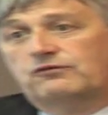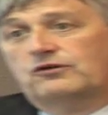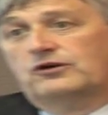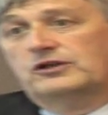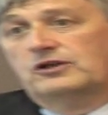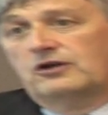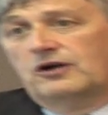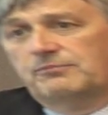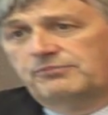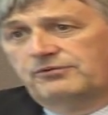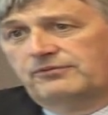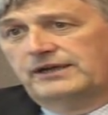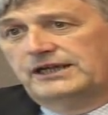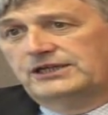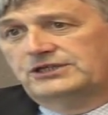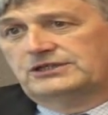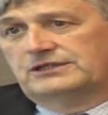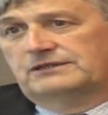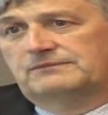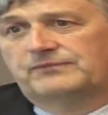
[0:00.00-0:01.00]
for your
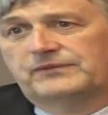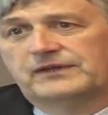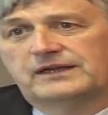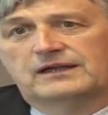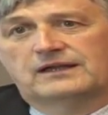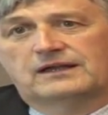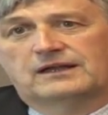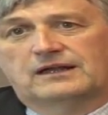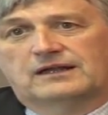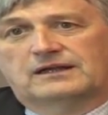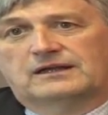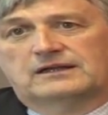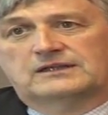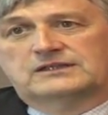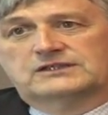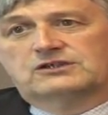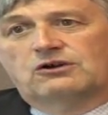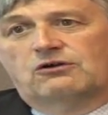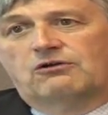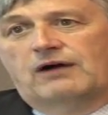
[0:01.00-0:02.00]
operation.
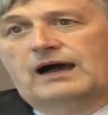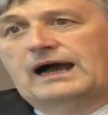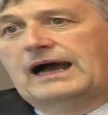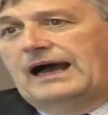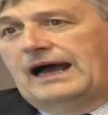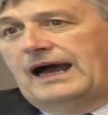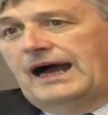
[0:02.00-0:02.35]
So